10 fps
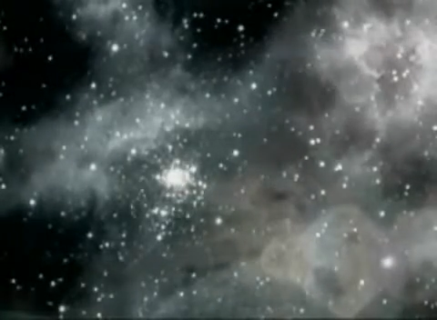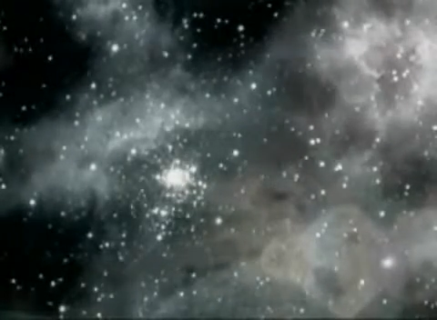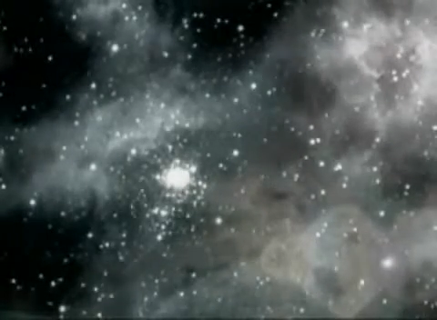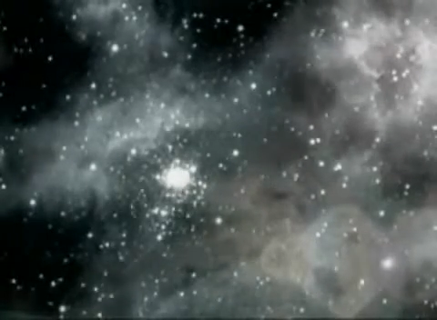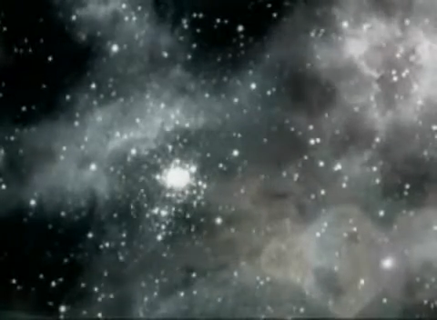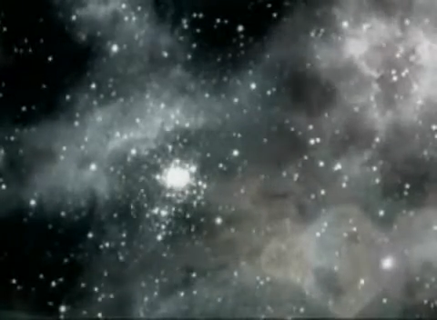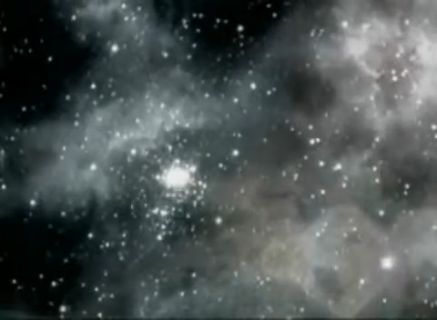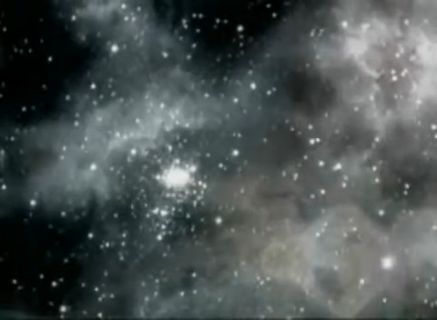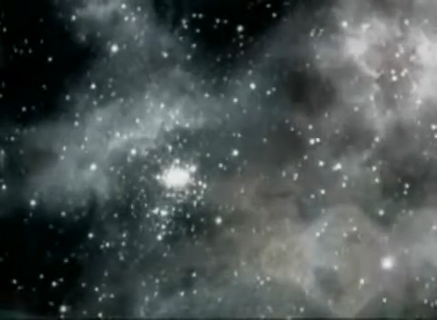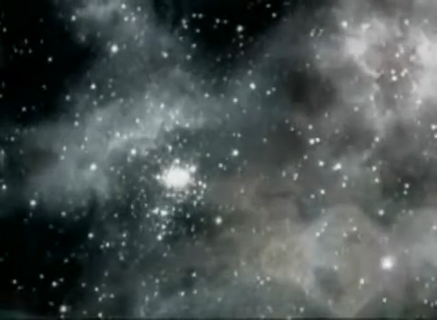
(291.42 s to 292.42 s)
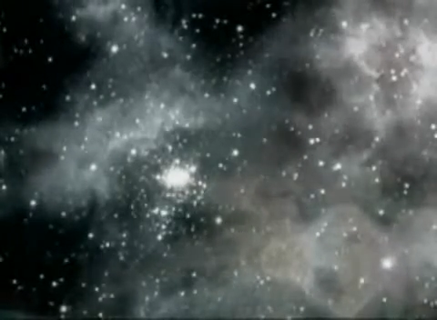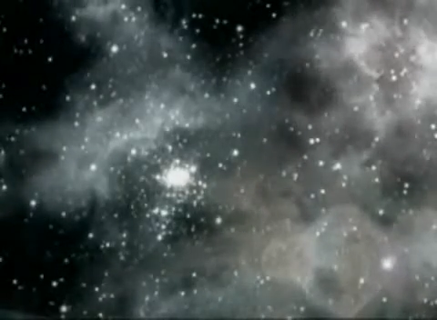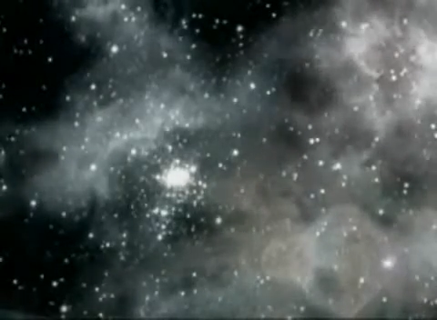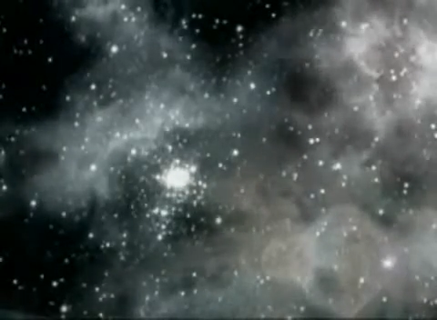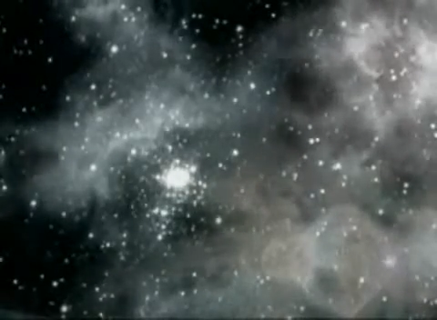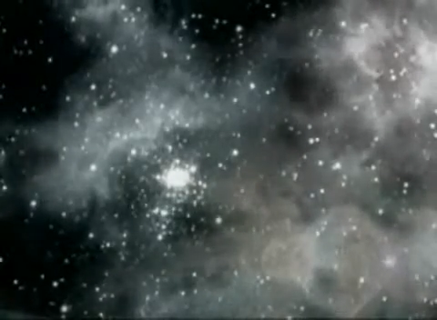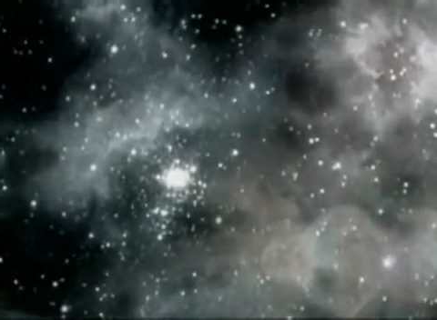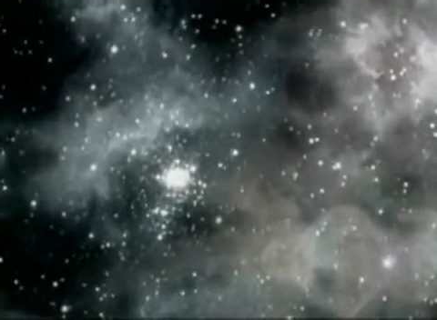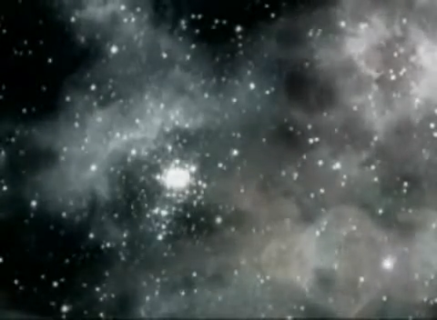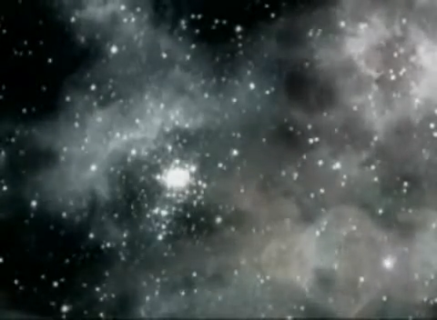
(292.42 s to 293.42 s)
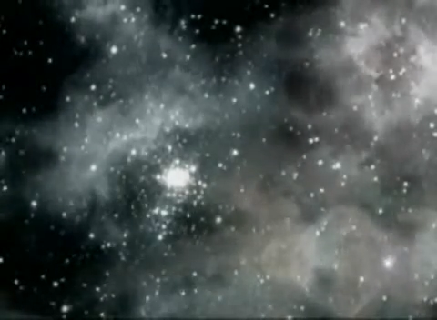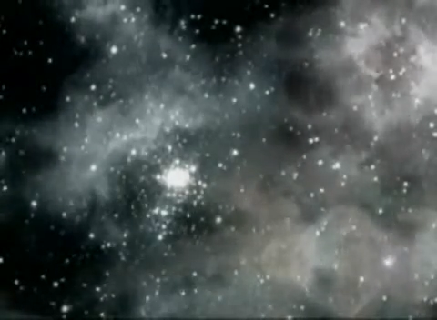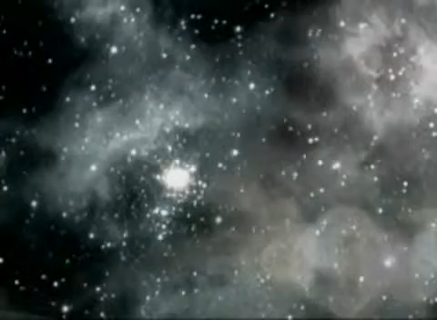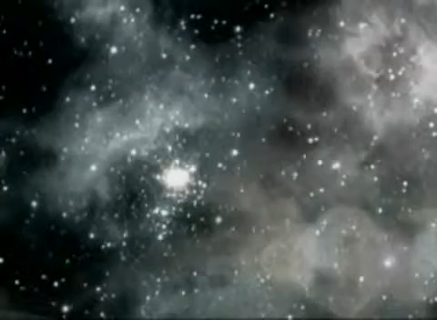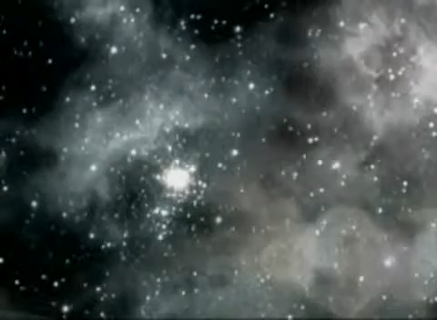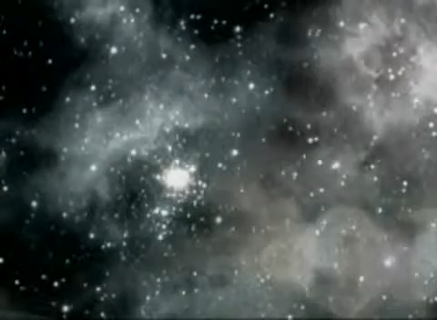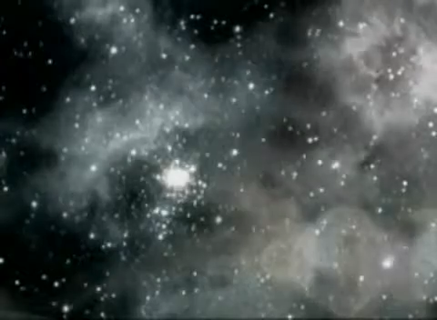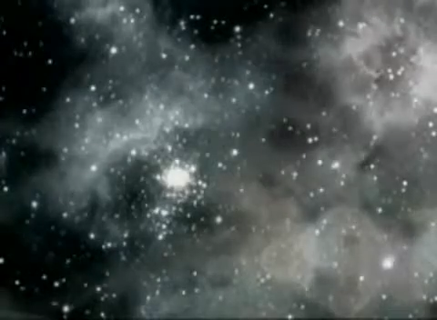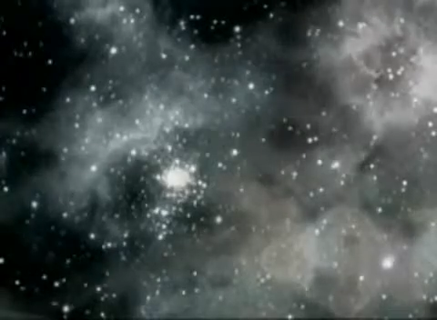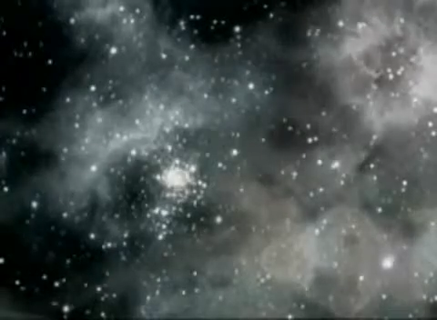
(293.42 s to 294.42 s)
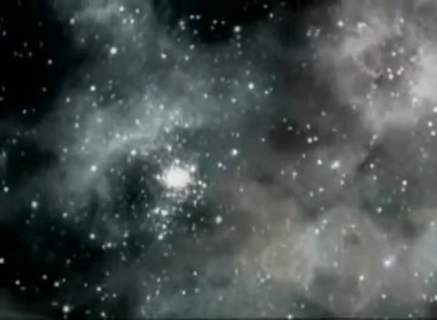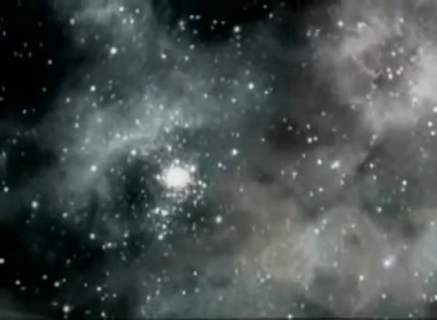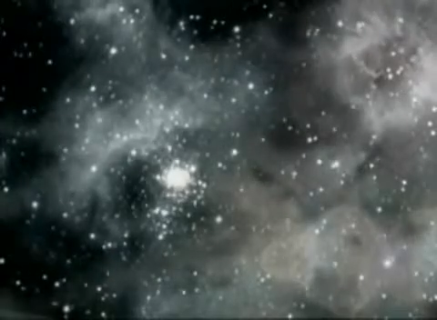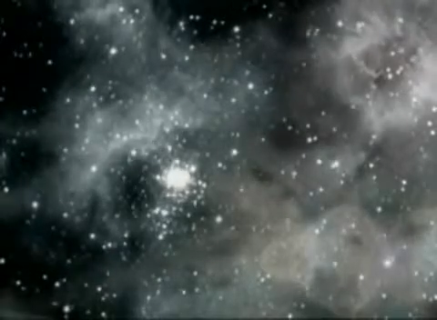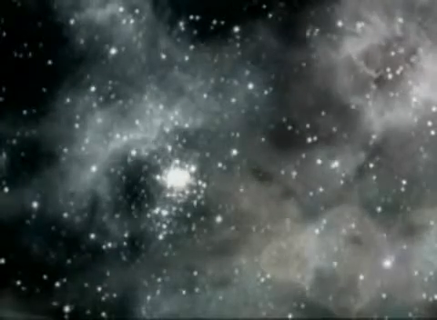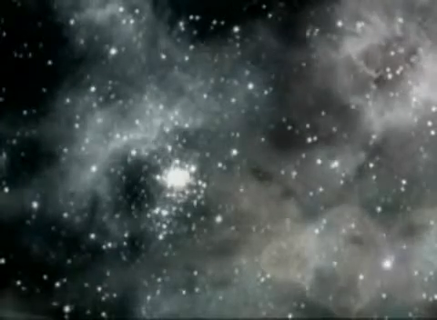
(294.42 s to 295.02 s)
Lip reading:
No face is visible, so there are no lips to read.